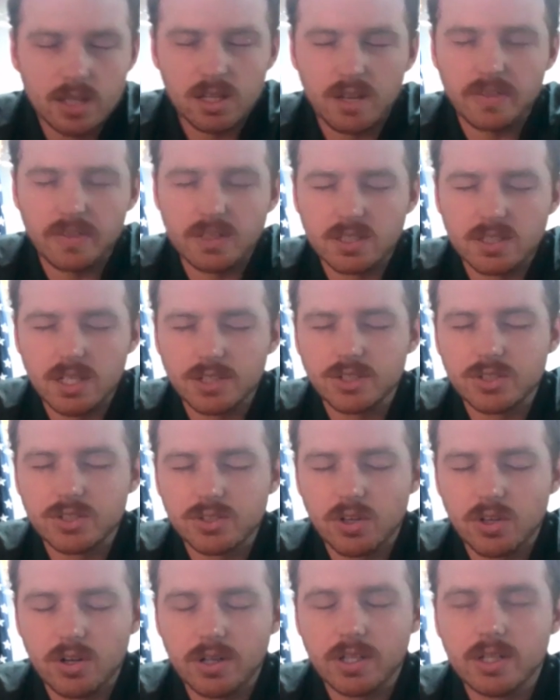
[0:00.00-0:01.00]
of things got
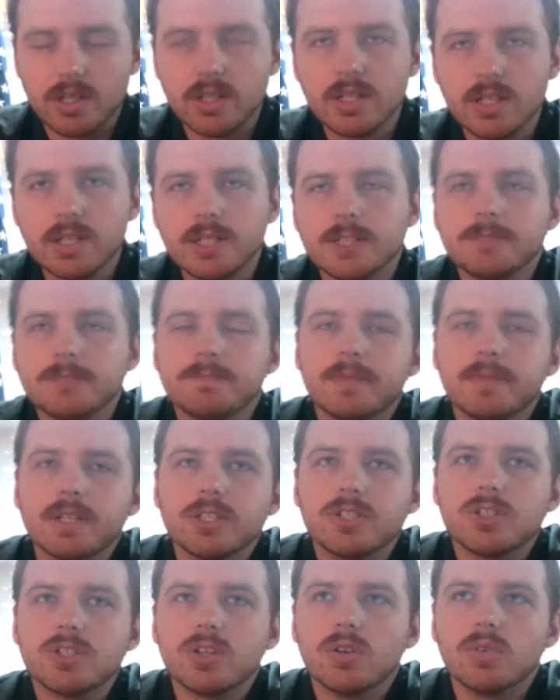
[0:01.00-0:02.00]
started.
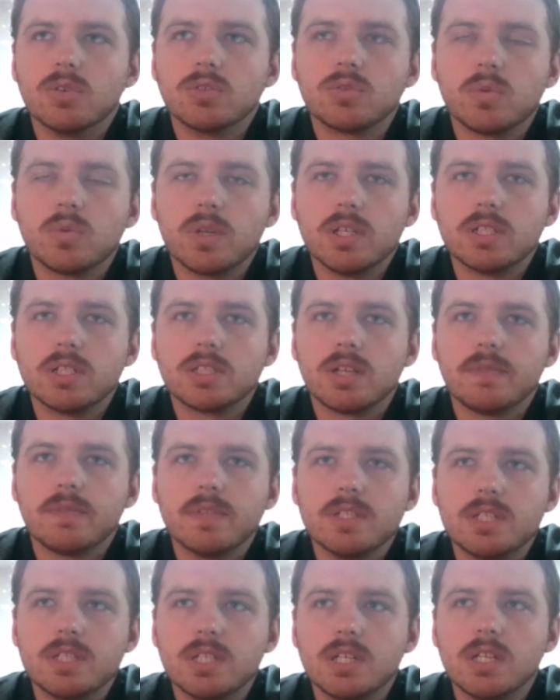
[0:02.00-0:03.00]
And so
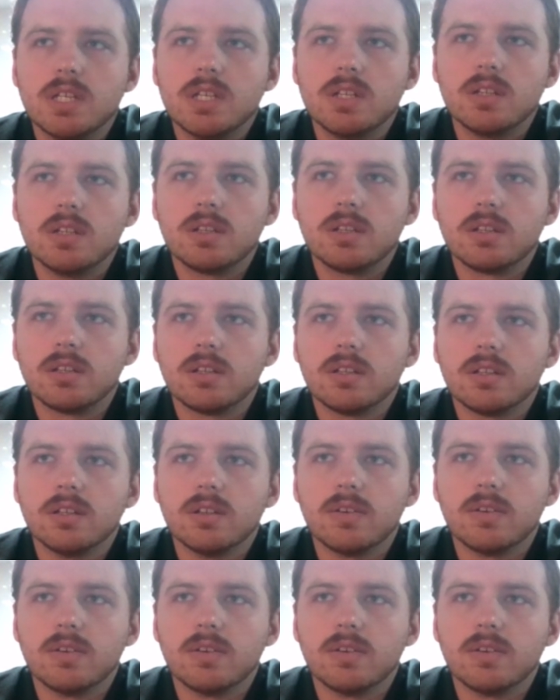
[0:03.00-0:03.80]
2017, you